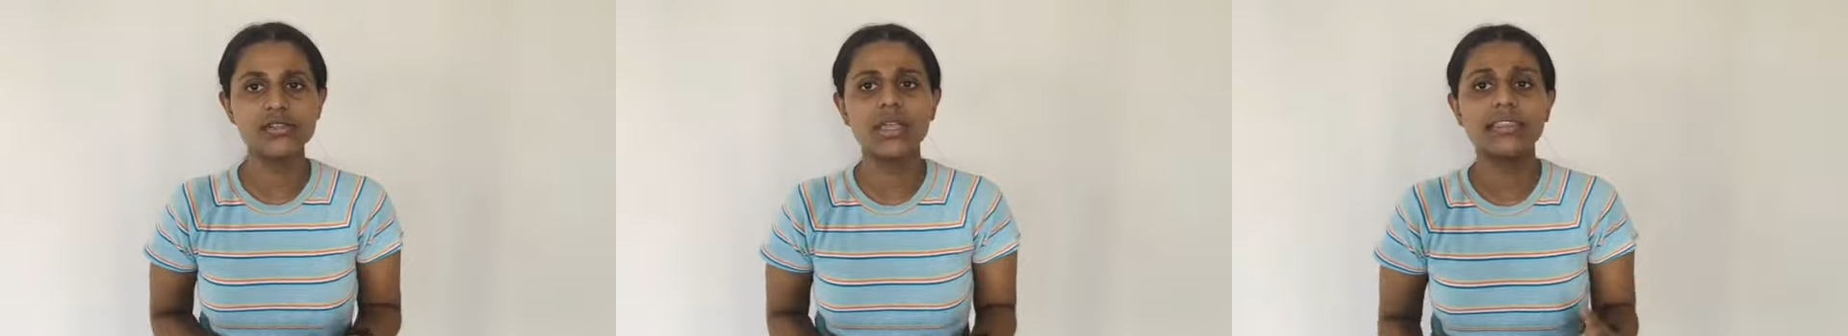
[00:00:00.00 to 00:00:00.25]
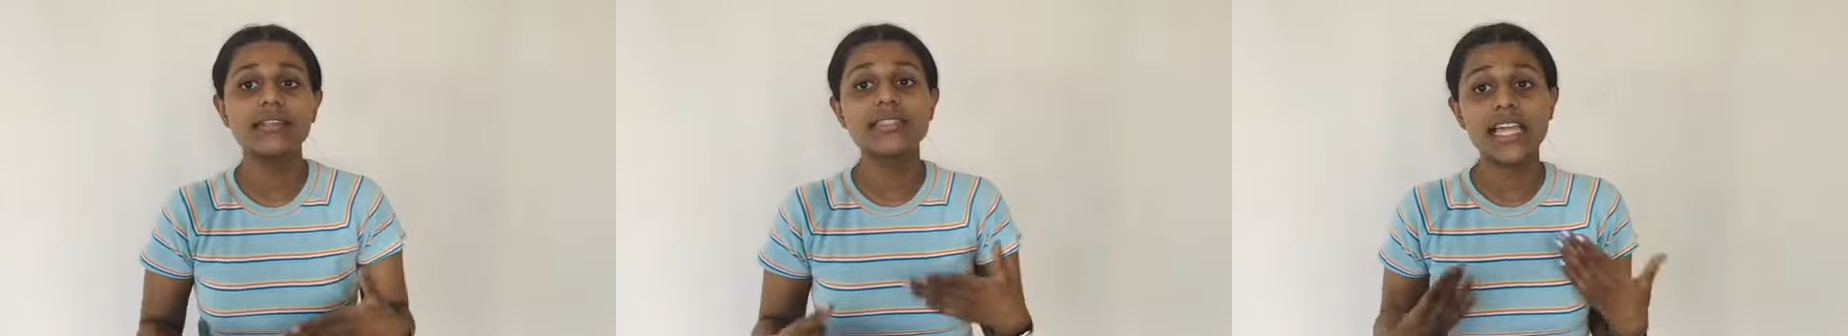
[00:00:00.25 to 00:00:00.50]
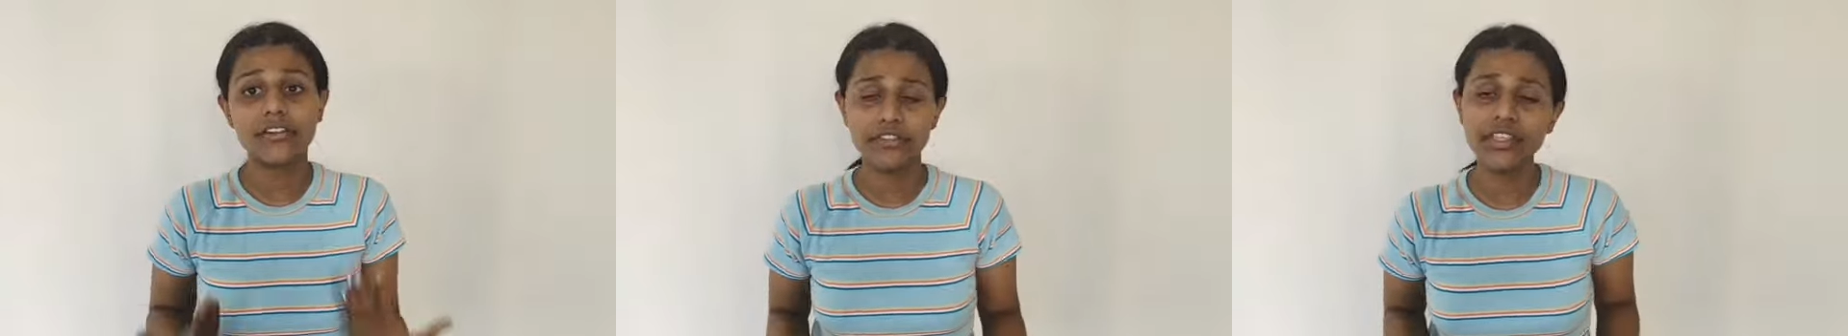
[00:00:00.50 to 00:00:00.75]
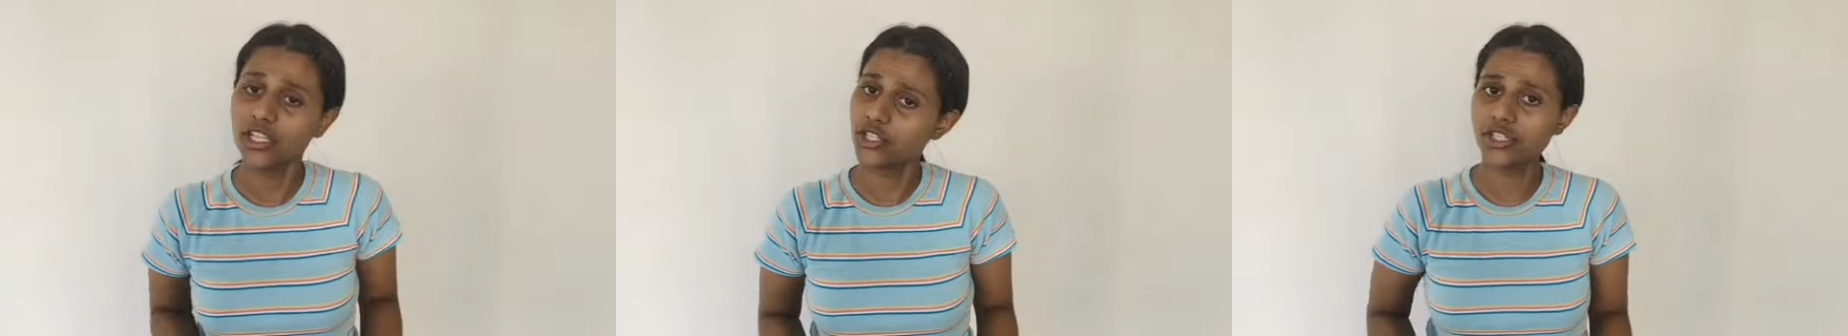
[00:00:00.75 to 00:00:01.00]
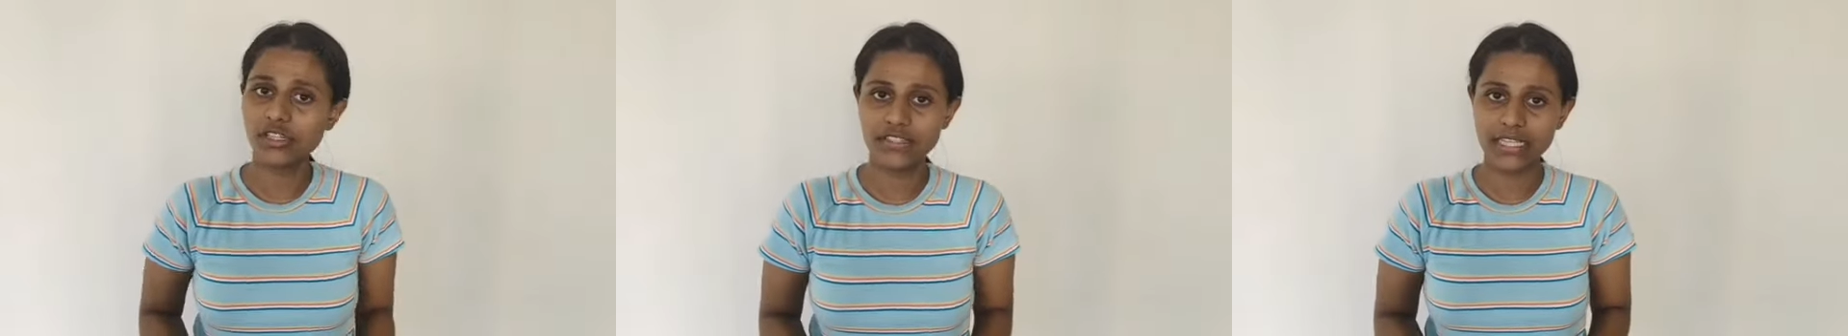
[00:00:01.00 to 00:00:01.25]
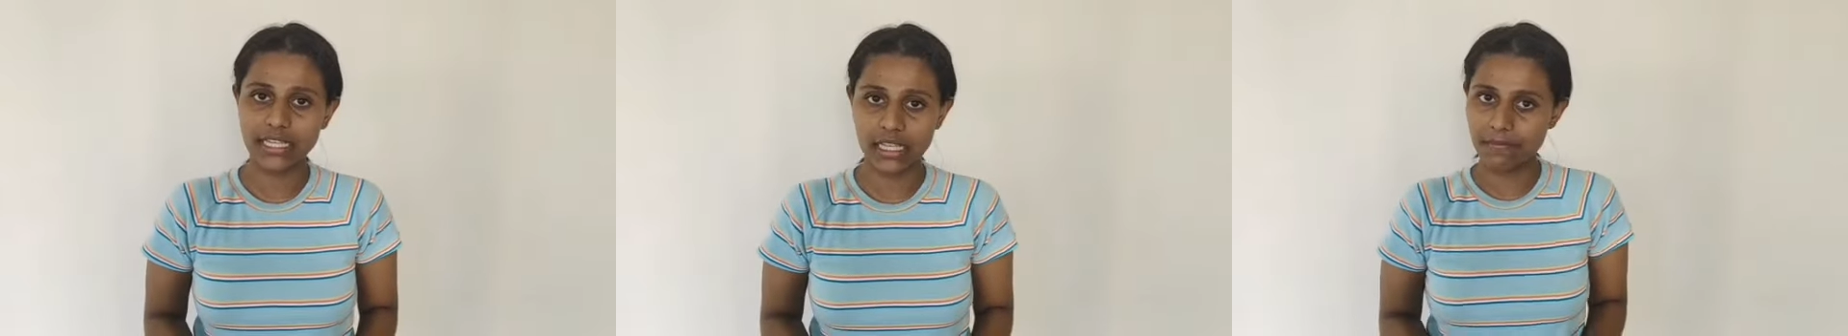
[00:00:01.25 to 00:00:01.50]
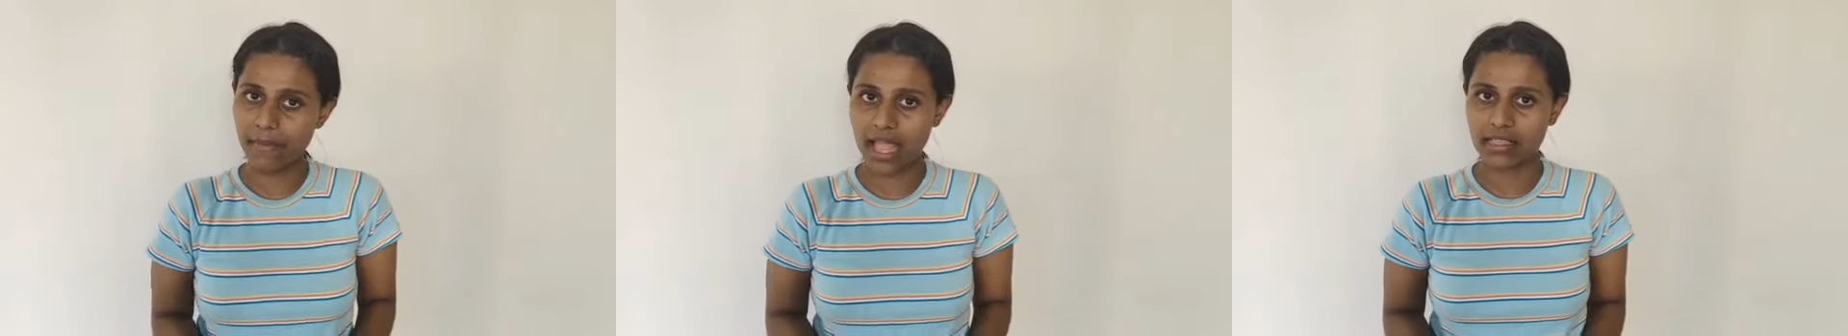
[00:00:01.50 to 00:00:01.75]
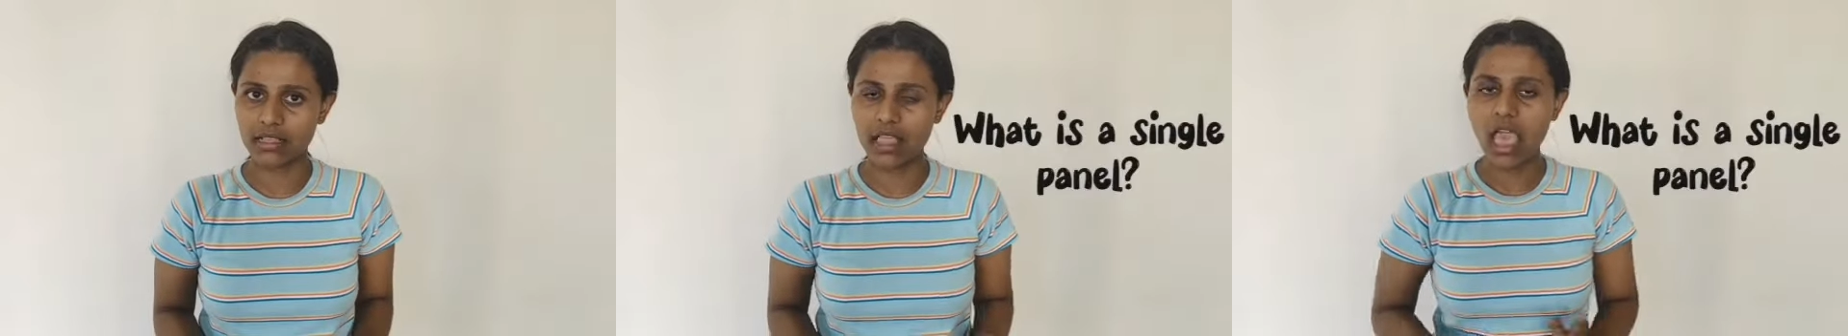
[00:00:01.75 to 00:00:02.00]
look at the definition of single panel.